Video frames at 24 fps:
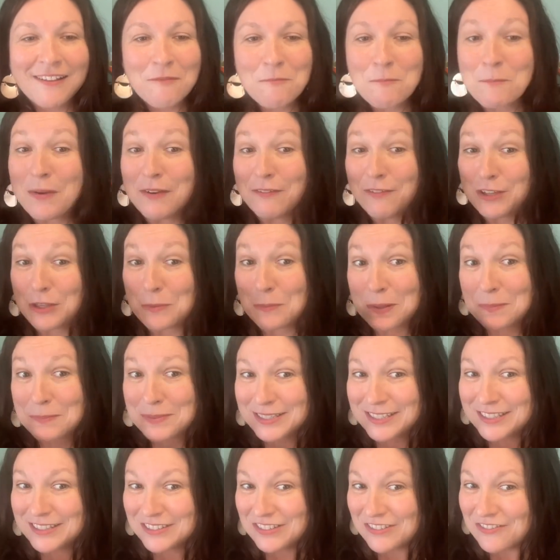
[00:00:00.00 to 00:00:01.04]
But for the
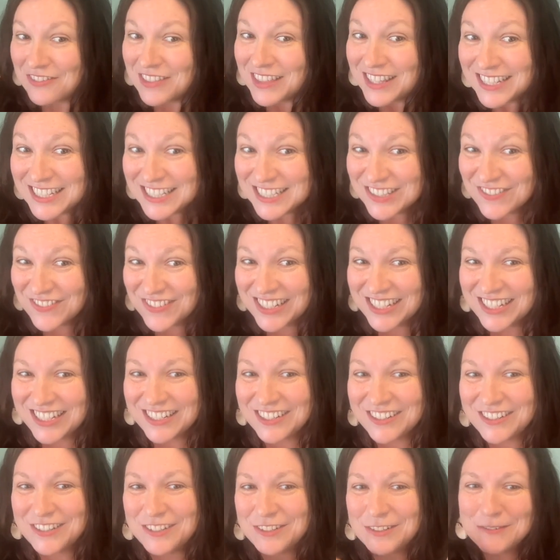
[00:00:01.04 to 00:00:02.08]
purposes of this
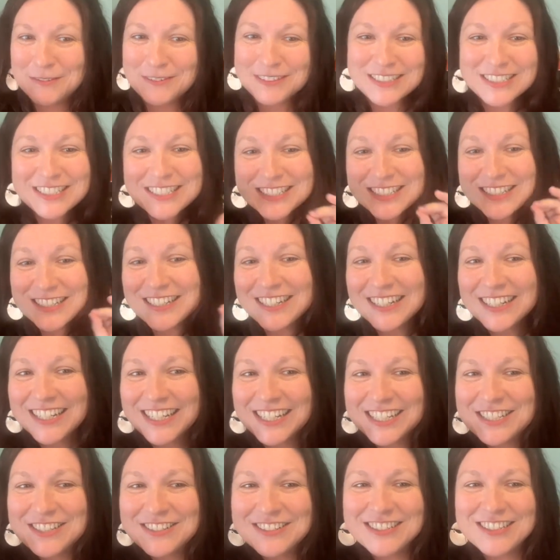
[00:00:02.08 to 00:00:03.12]
video, we're just going to
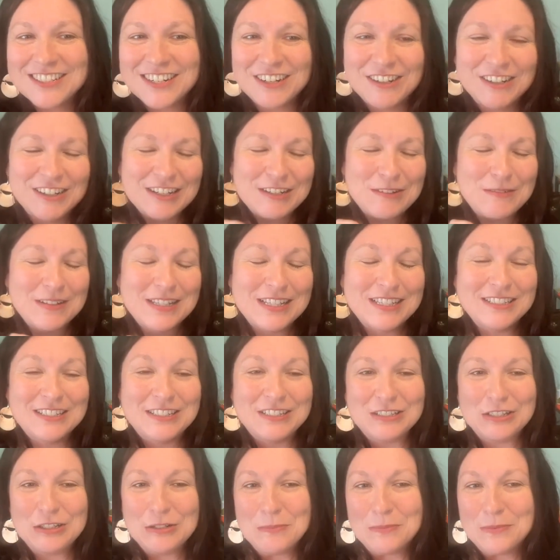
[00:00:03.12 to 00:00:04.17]
get you started with a
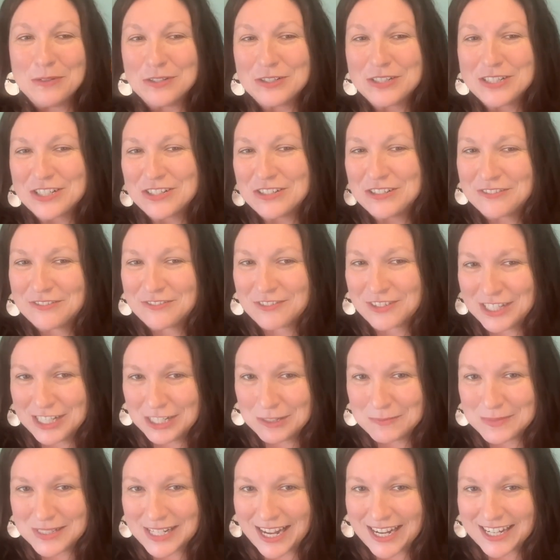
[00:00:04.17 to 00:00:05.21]
little emotional
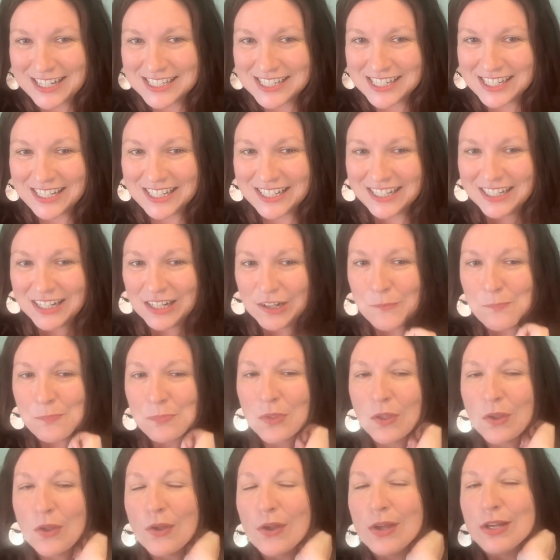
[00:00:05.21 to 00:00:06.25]
freedom technique.
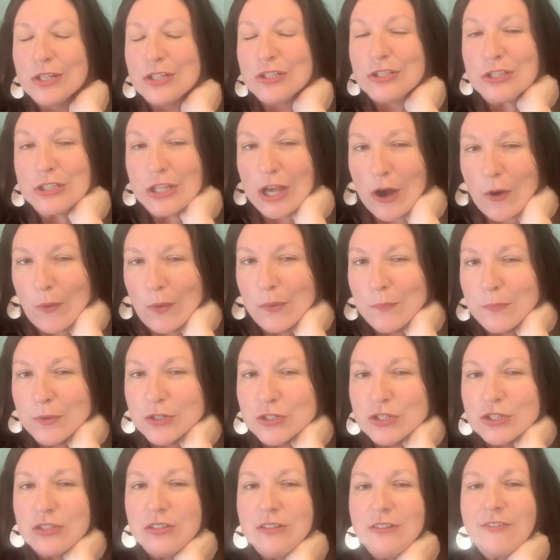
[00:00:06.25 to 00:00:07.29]
So,
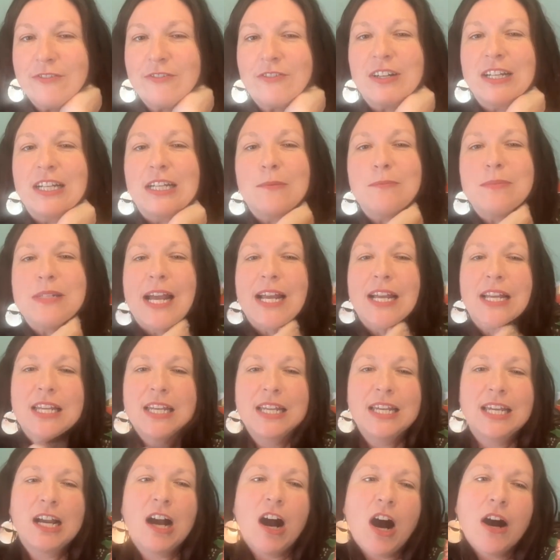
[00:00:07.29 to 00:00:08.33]
emotional freedom
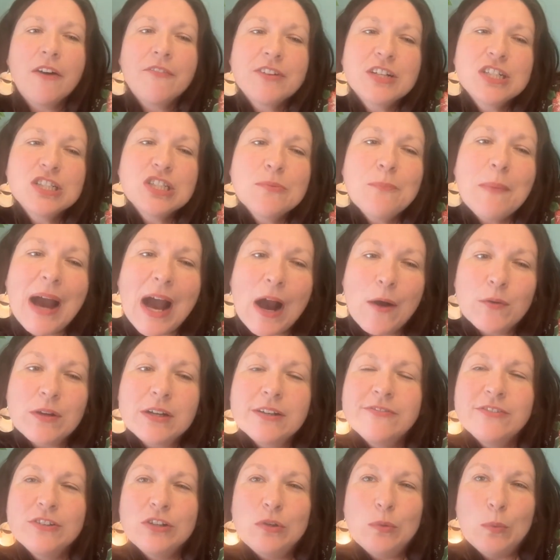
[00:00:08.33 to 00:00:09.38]
technique offers a
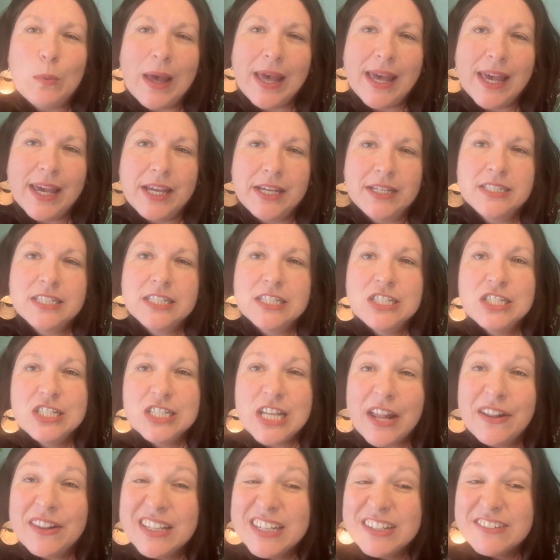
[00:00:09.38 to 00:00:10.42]
powerful way to
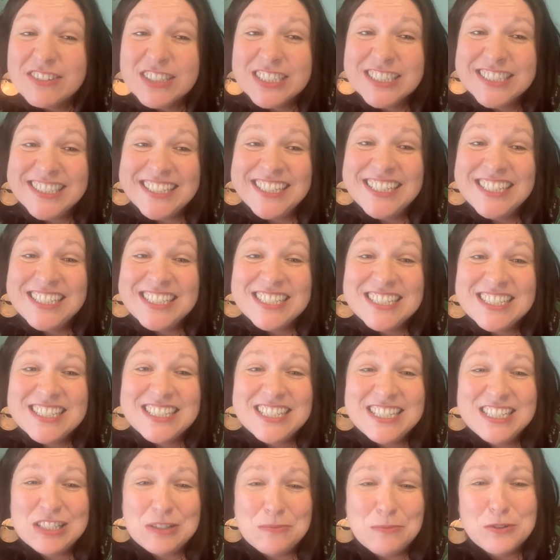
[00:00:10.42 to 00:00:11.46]
gently release
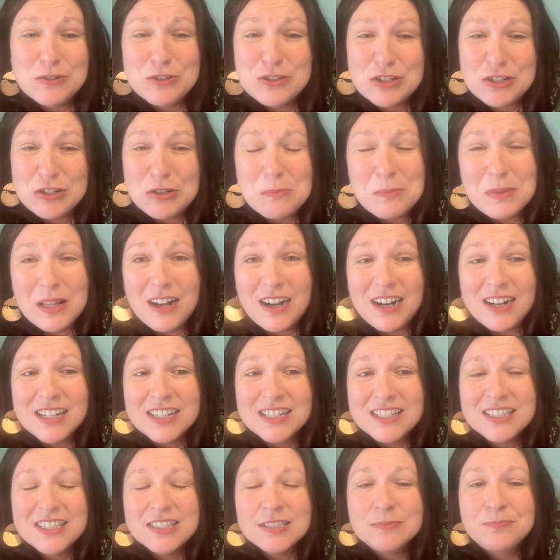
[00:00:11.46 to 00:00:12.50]
these emotional
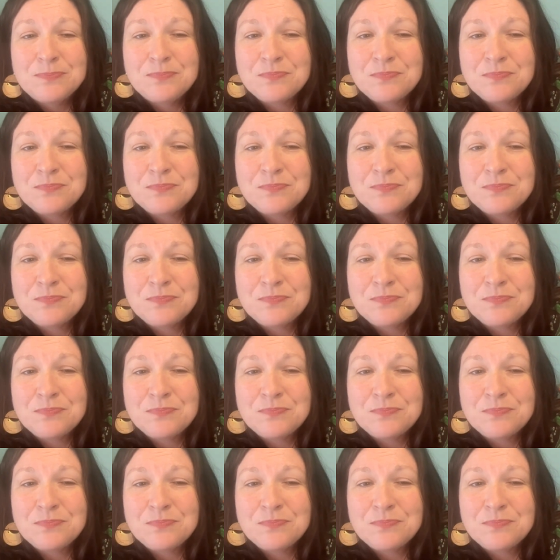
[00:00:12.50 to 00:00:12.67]
blocks.